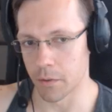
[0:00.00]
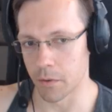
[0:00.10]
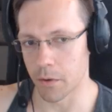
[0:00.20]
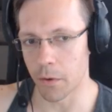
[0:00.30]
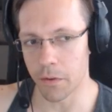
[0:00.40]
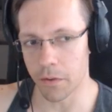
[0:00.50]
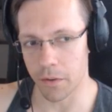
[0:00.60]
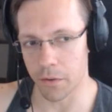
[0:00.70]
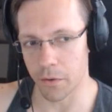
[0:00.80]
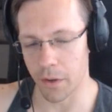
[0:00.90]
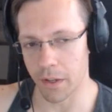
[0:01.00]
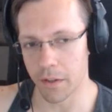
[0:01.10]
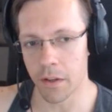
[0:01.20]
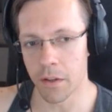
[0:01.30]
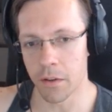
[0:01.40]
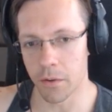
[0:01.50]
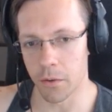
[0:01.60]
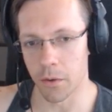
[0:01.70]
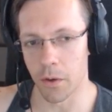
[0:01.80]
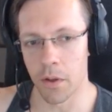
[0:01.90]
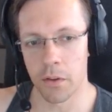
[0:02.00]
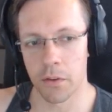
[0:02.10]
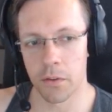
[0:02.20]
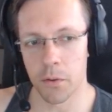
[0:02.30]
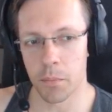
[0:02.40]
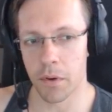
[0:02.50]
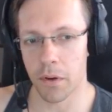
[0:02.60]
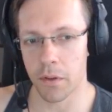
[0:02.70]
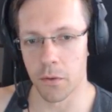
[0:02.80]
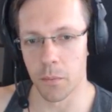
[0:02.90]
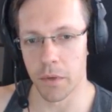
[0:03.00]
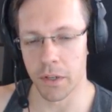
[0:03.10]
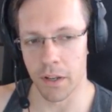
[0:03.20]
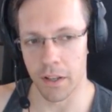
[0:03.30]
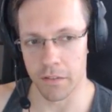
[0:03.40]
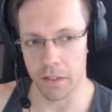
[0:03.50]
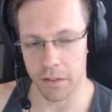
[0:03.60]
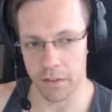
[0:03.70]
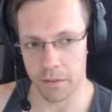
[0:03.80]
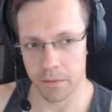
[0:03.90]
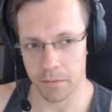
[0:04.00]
to concentrate to superhuman levels.